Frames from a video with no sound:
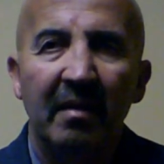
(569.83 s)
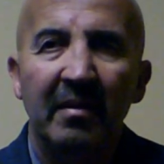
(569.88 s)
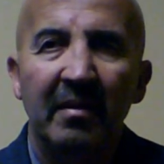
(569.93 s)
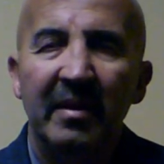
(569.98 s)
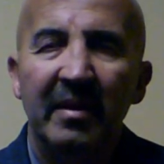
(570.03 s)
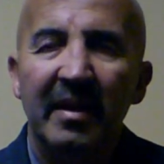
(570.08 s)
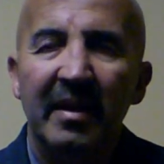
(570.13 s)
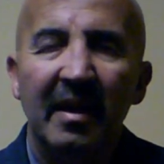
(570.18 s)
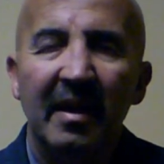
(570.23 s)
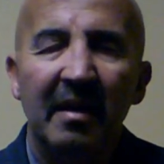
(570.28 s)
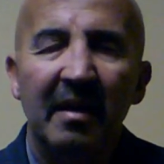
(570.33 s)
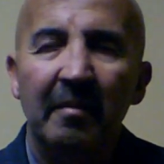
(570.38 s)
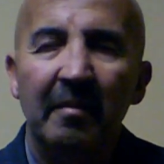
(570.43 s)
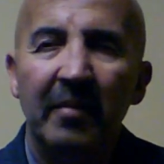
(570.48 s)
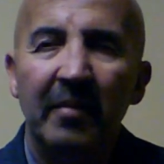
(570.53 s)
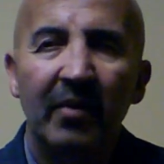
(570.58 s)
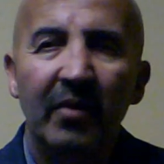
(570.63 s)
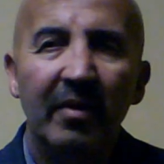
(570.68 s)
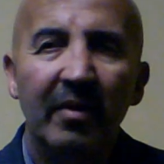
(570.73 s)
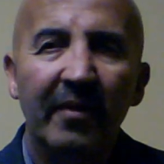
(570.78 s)
The
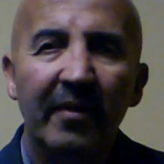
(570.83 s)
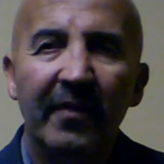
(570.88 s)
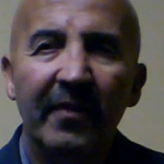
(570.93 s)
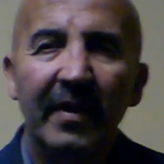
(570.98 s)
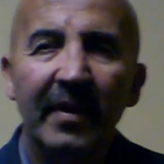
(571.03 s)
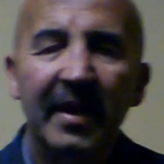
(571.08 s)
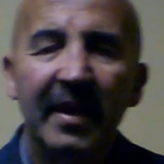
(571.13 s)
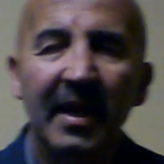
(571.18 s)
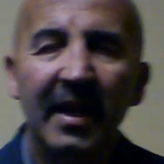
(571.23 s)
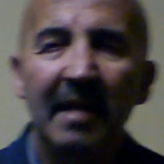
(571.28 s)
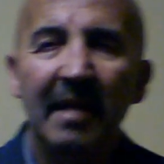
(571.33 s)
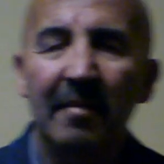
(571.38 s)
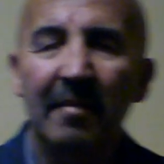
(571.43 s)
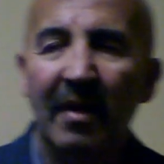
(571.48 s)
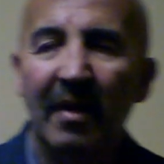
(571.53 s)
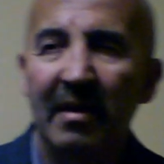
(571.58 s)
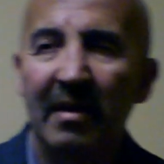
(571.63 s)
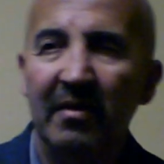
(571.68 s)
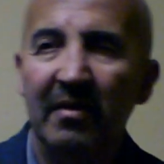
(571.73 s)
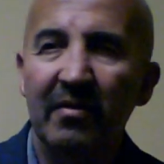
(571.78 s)
beautiful thing
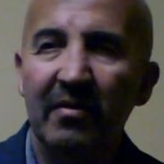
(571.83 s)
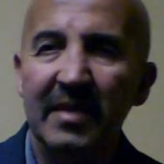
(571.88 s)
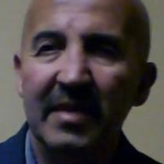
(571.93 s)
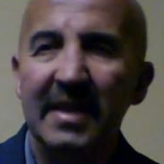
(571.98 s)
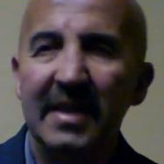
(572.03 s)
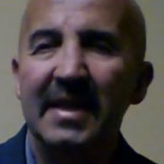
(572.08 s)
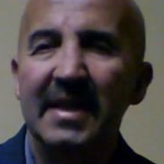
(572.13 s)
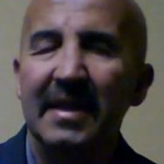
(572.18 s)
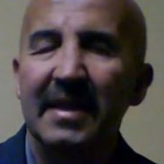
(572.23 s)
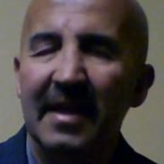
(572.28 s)
about using